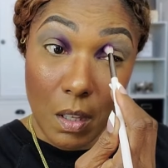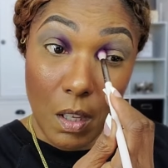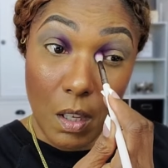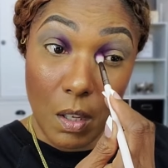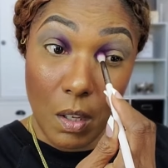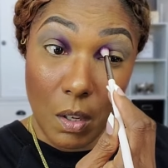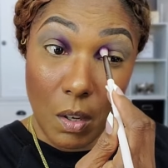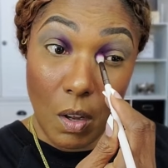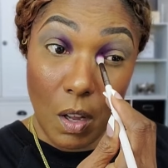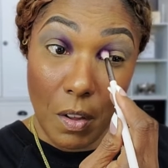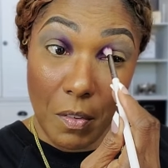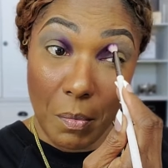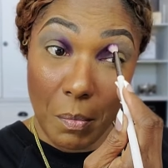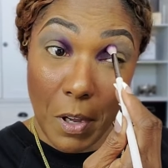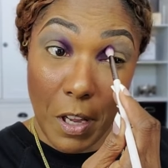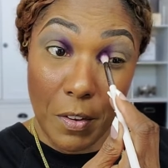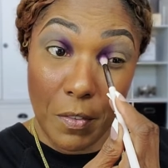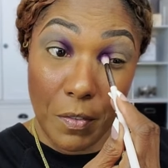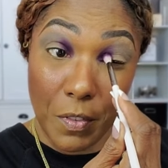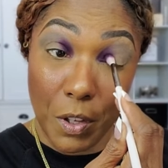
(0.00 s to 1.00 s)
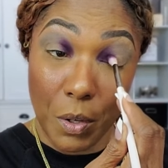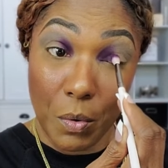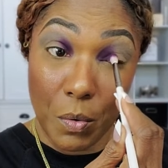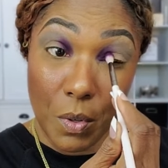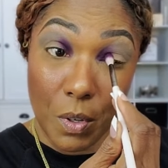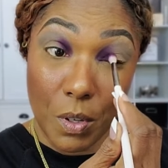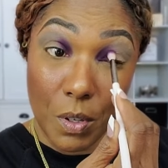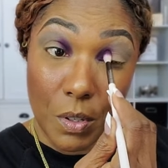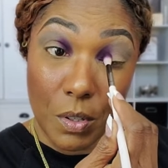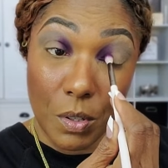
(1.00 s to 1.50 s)
you know, of my
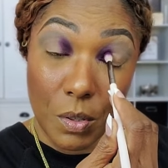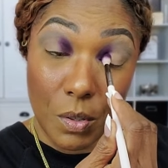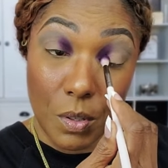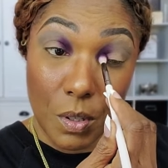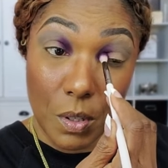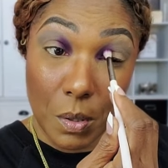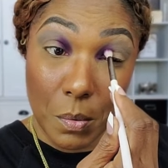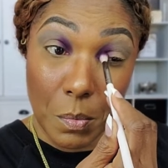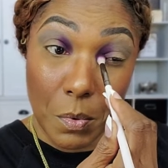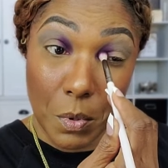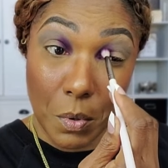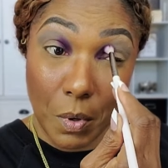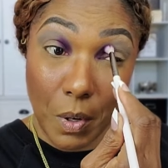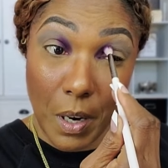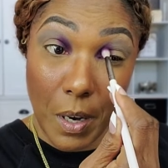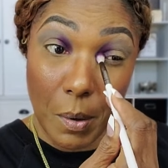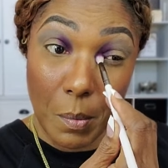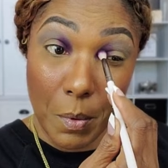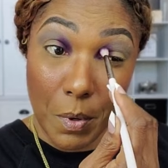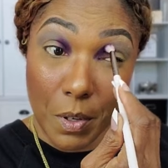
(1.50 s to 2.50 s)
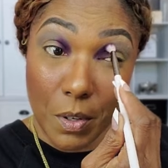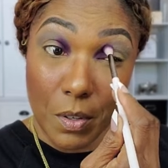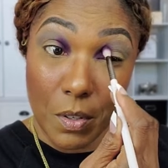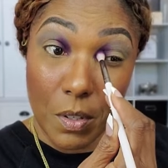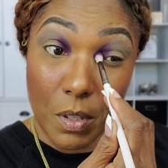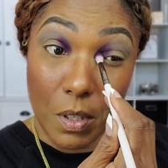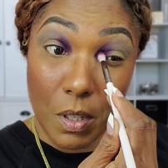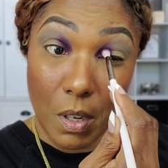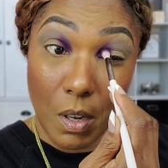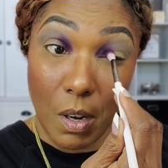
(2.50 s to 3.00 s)
viewers or
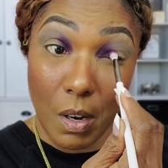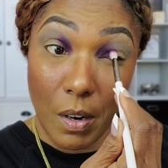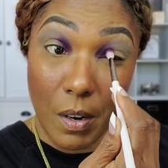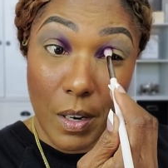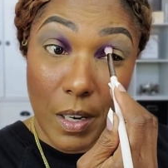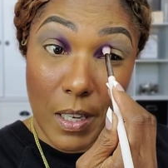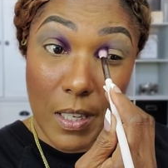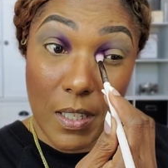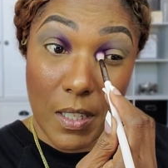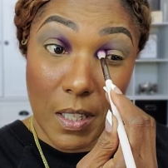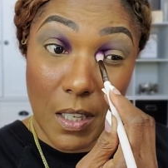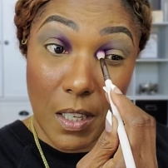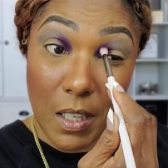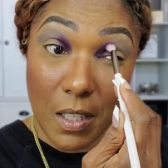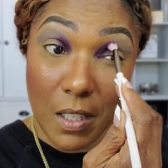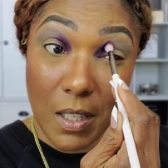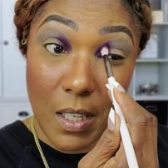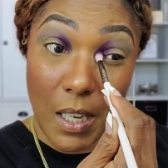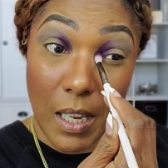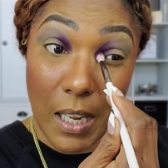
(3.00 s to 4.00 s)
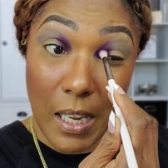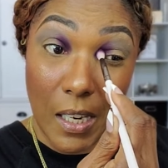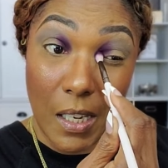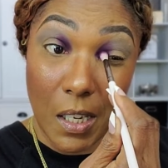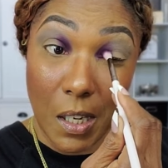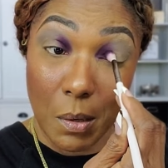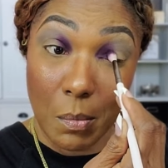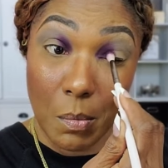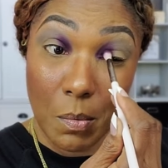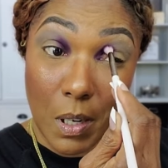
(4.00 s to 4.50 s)
subscribers are as into
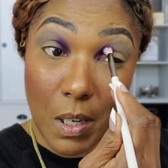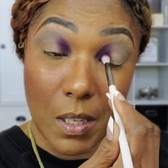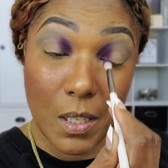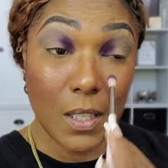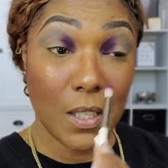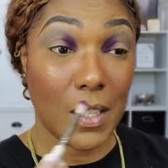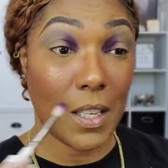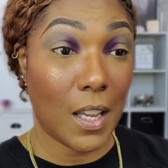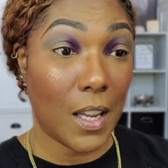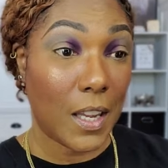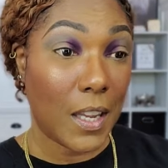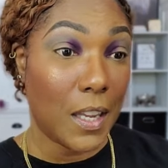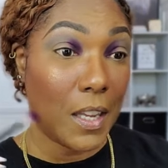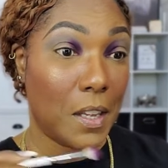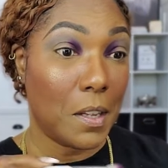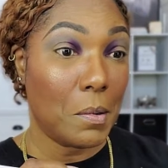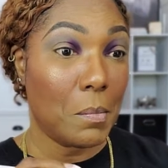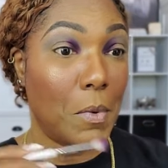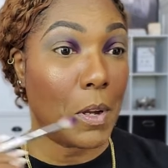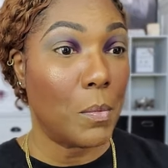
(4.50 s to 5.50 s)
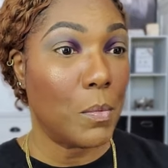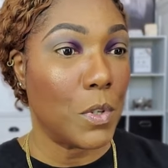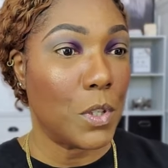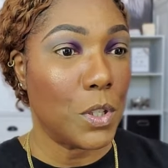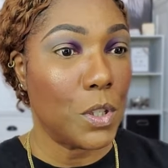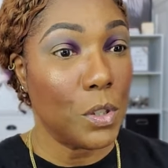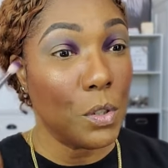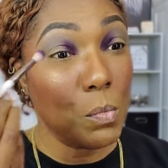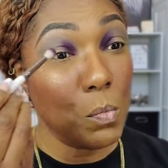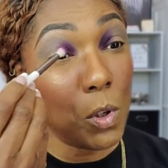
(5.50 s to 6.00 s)
indie brands as I am. I would
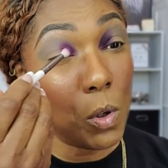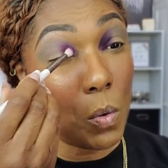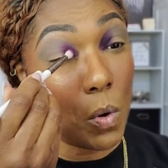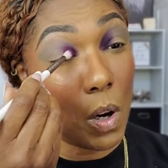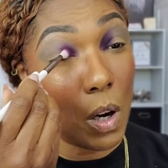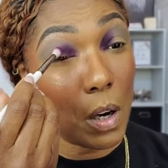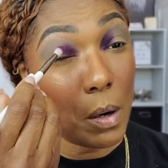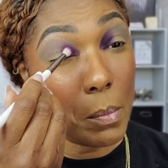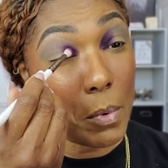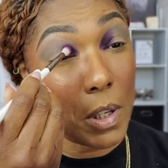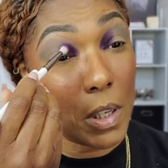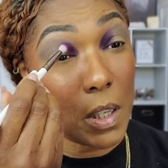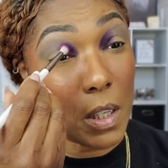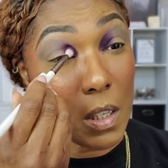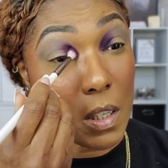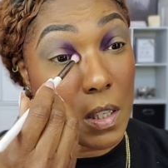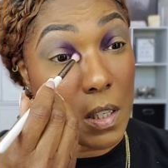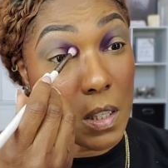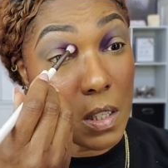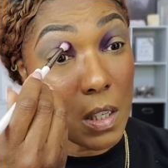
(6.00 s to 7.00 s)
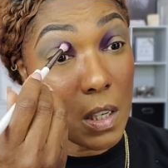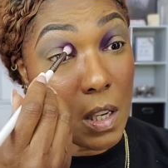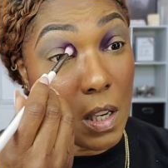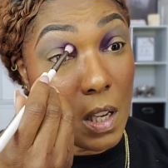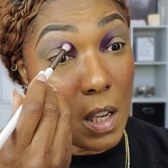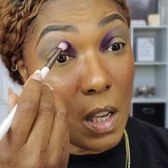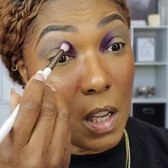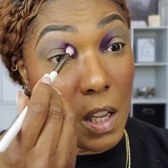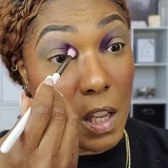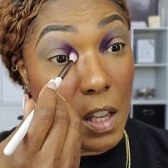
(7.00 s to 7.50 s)
assume you are because
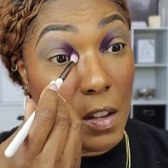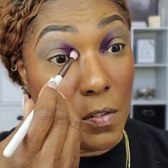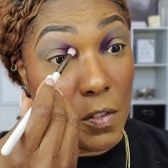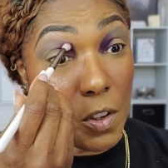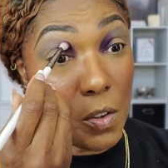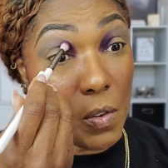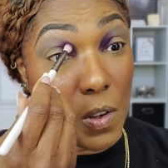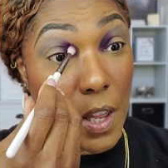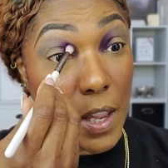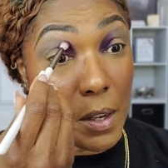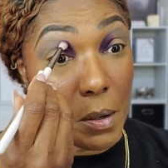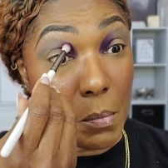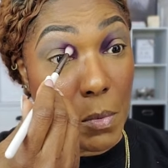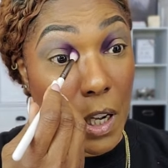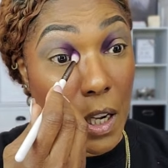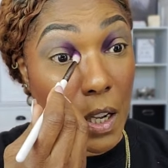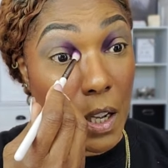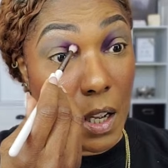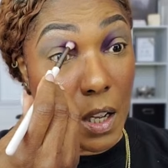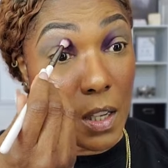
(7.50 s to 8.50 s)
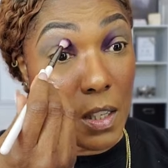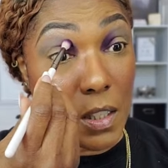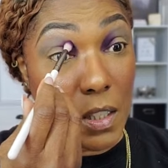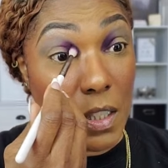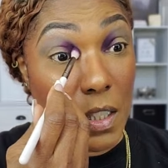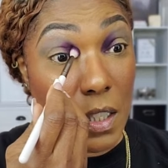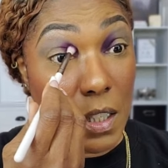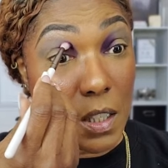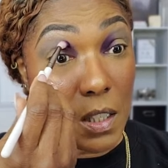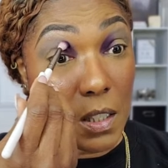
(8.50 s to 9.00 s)
if you like my
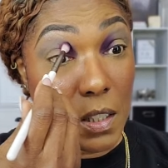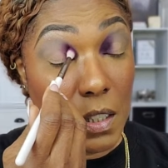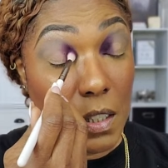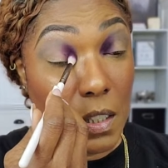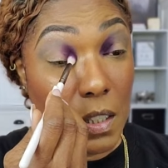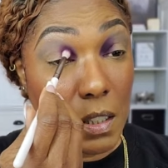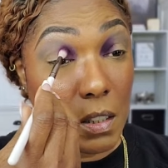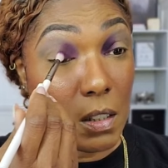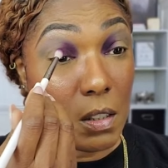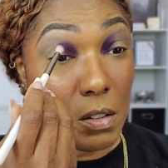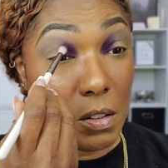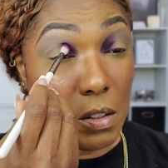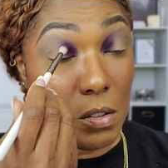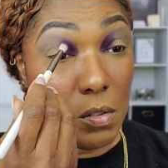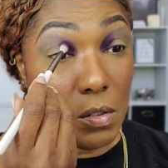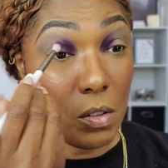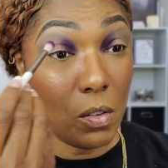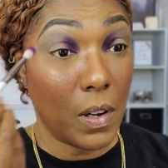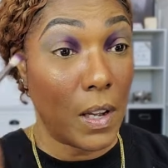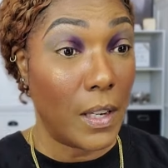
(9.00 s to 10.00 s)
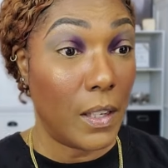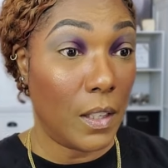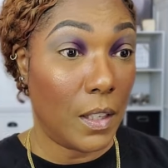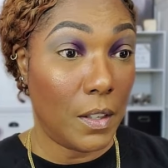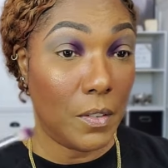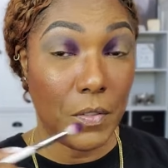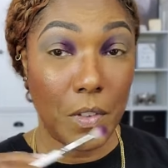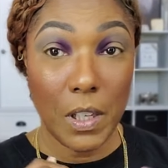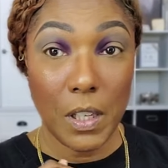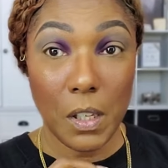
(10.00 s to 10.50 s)
content, you know, you know I
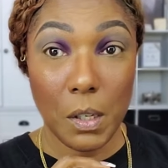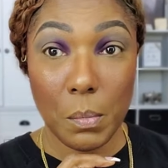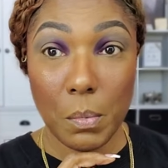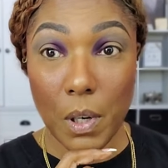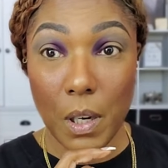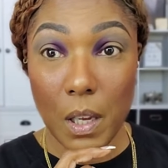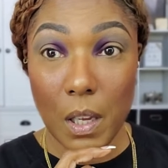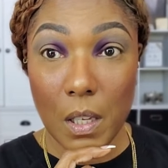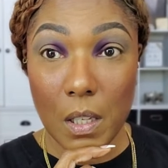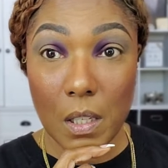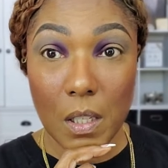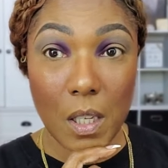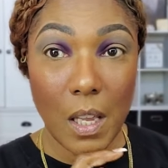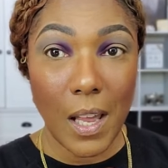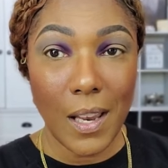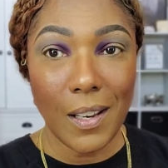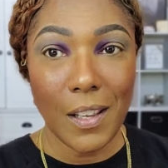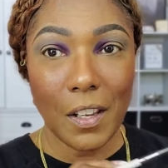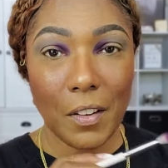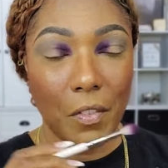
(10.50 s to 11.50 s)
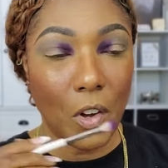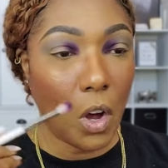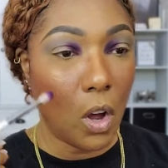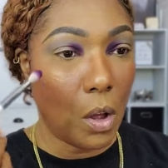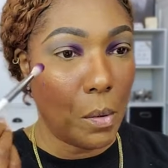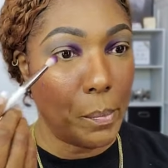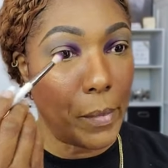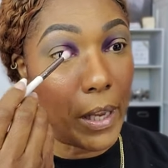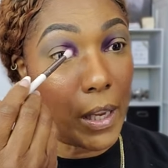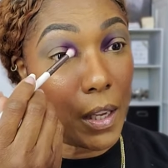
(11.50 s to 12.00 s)
love indie brands. I love
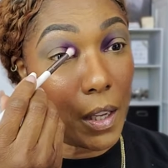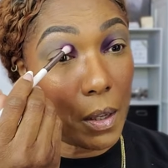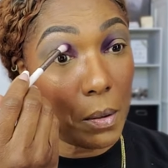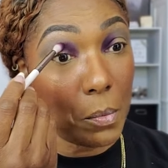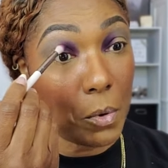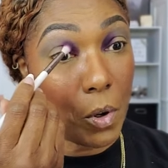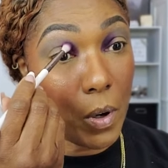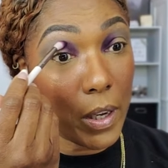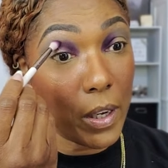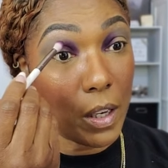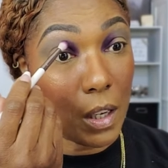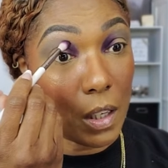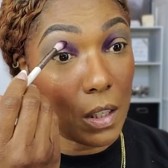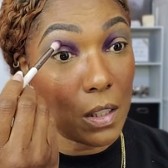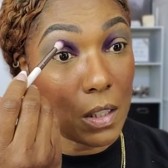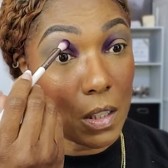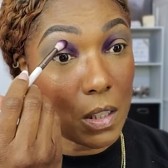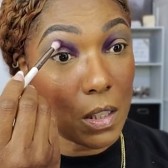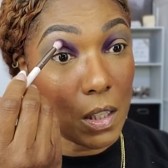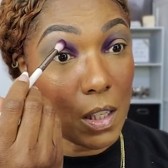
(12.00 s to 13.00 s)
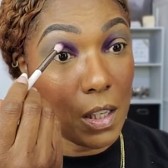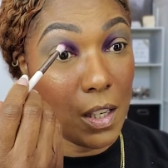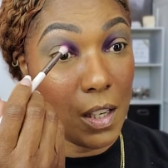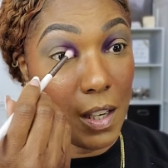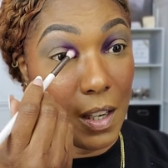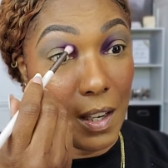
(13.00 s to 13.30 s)
all makeup, quite honestly.